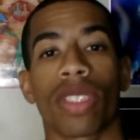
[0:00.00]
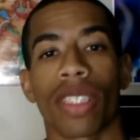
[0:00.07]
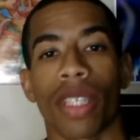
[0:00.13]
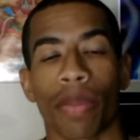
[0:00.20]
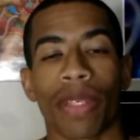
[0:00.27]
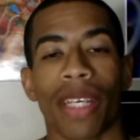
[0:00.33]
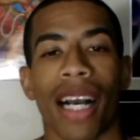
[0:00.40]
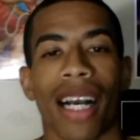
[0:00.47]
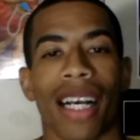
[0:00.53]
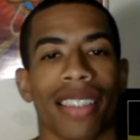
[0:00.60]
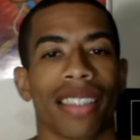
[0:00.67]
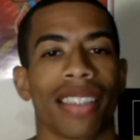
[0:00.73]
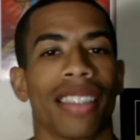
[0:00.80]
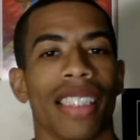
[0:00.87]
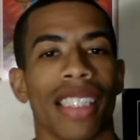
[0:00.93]
up,
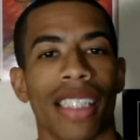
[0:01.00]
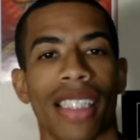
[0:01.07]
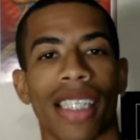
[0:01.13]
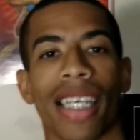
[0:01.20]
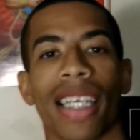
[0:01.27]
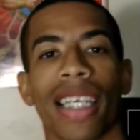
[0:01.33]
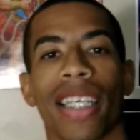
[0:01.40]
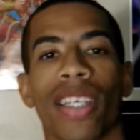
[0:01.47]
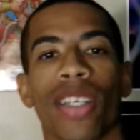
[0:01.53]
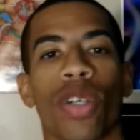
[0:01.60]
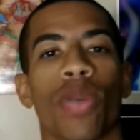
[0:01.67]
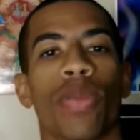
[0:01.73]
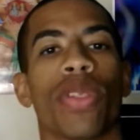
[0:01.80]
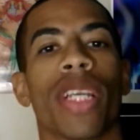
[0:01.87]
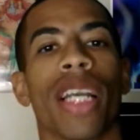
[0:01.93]
guys? It's TJ here.
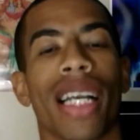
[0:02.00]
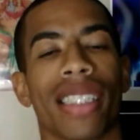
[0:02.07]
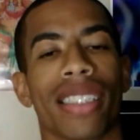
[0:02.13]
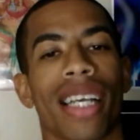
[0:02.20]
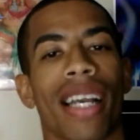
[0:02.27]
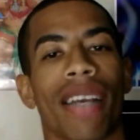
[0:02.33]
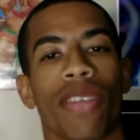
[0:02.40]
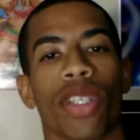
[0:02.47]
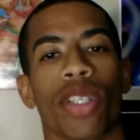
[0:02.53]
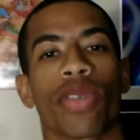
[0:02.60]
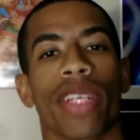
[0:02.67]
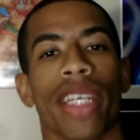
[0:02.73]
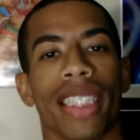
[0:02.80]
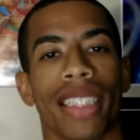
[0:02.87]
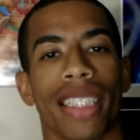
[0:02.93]
Hope you guys are having a
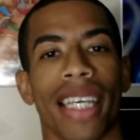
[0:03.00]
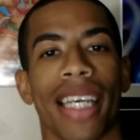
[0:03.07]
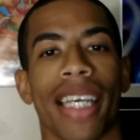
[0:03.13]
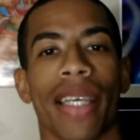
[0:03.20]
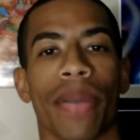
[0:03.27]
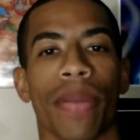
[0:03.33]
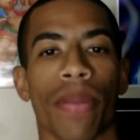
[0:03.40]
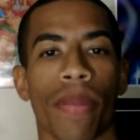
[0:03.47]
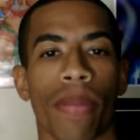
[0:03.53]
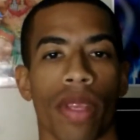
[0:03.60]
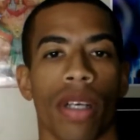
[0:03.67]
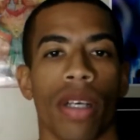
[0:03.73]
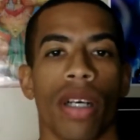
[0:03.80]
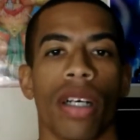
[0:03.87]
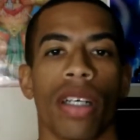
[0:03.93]
great day.
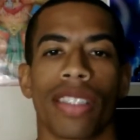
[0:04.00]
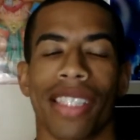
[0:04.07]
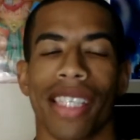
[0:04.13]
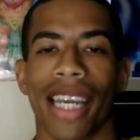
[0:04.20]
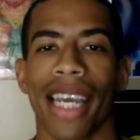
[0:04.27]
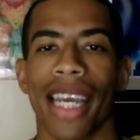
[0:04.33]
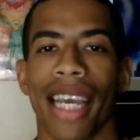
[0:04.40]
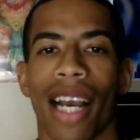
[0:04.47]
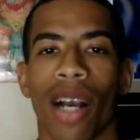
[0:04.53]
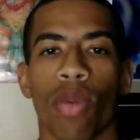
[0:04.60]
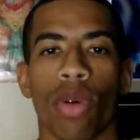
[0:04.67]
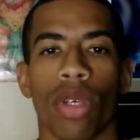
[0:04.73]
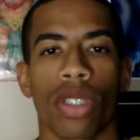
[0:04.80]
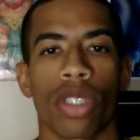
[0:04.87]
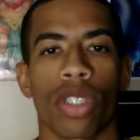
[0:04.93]
Today, I
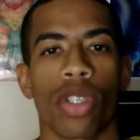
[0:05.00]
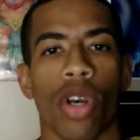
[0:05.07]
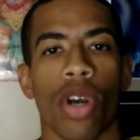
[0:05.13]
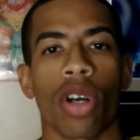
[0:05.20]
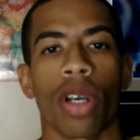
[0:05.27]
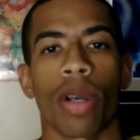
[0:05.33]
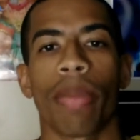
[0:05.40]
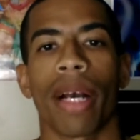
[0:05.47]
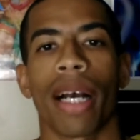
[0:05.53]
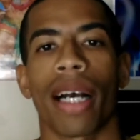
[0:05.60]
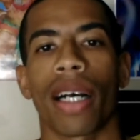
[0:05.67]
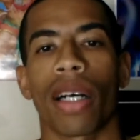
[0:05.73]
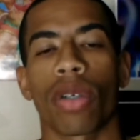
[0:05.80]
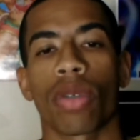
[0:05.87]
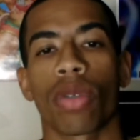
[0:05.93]
wanted to talk
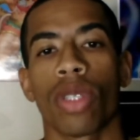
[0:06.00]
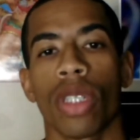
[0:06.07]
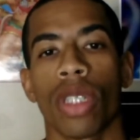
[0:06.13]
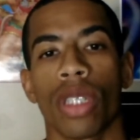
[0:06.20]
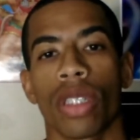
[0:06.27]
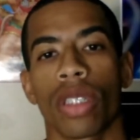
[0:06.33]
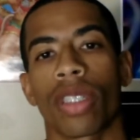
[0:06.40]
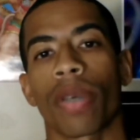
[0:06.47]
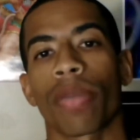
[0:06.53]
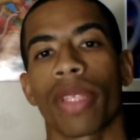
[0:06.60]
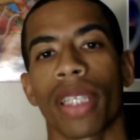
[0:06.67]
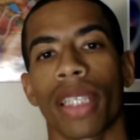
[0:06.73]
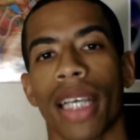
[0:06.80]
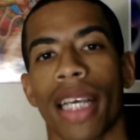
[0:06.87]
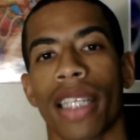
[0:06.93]
about
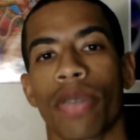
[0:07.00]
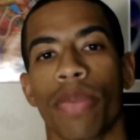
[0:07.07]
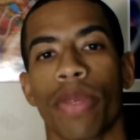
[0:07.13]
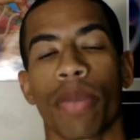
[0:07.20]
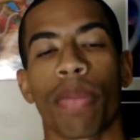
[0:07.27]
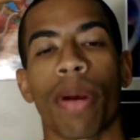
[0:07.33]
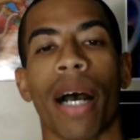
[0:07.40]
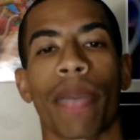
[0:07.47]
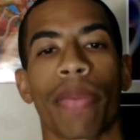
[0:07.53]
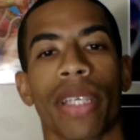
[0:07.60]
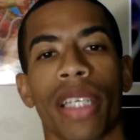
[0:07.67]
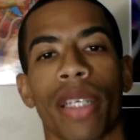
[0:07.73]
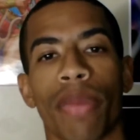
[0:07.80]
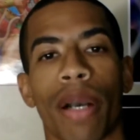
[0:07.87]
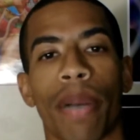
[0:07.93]
something that's been popping
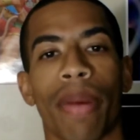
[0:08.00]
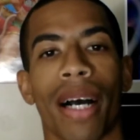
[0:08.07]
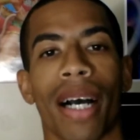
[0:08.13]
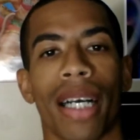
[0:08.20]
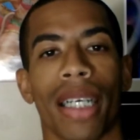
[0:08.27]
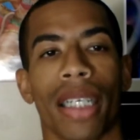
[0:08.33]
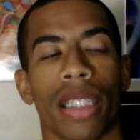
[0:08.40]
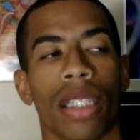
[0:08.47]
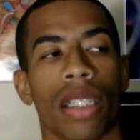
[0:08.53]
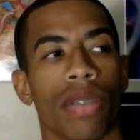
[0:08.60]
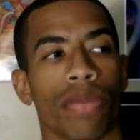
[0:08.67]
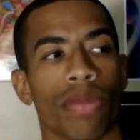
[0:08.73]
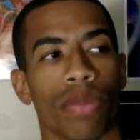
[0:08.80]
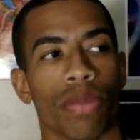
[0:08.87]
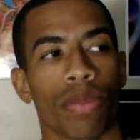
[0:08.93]
into my mind
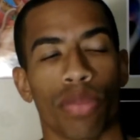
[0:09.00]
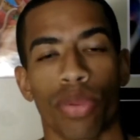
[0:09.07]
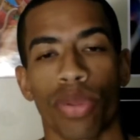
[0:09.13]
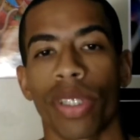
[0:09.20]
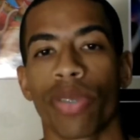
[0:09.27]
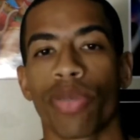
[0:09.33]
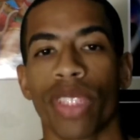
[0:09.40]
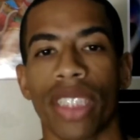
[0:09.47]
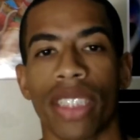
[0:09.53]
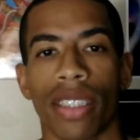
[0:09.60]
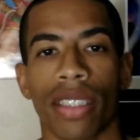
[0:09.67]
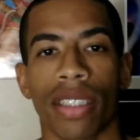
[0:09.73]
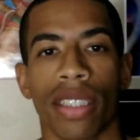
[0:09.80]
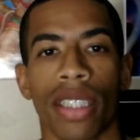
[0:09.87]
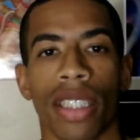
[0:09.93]
pretty
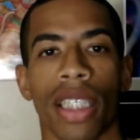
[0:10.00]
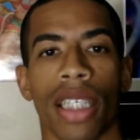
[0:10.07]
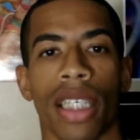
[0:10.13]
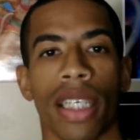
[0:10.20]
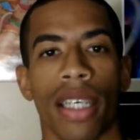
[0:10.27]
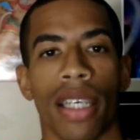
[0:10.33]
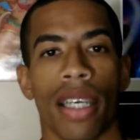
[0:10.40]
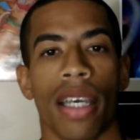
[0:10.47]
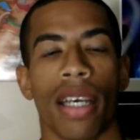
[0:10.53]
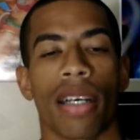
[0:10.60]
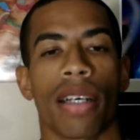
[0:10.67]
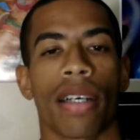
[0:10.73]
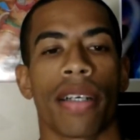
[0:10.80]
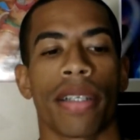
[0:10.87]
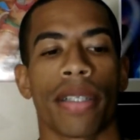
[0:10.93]
recently.
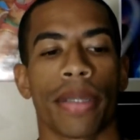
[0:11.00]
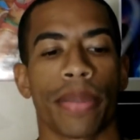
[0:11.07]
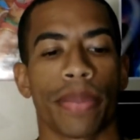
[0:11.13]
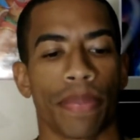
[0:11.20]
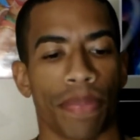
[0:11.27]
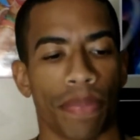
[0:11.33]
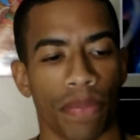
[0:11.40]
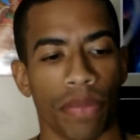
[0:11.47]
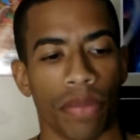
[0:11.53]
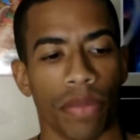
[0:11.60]
It